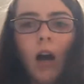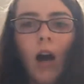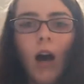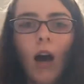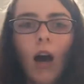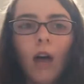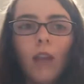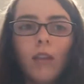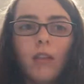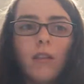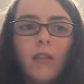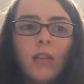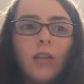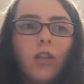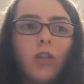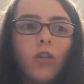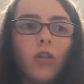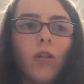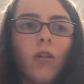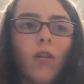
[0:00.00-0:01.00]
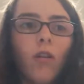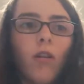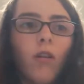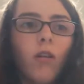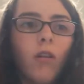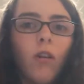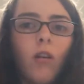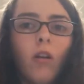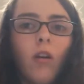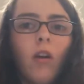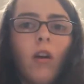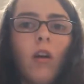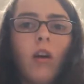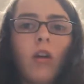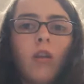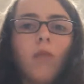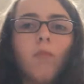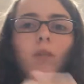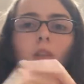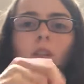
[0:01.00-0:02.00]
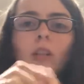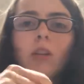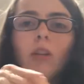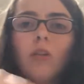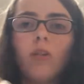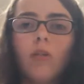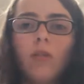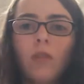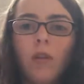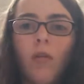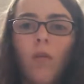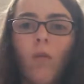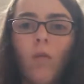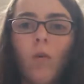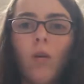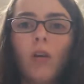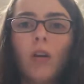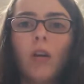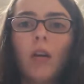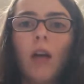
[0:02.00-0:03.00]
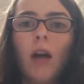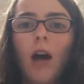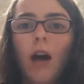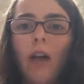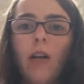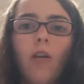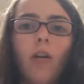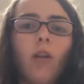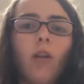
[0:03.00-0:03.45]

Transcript: on the teacher, the materials they were working on,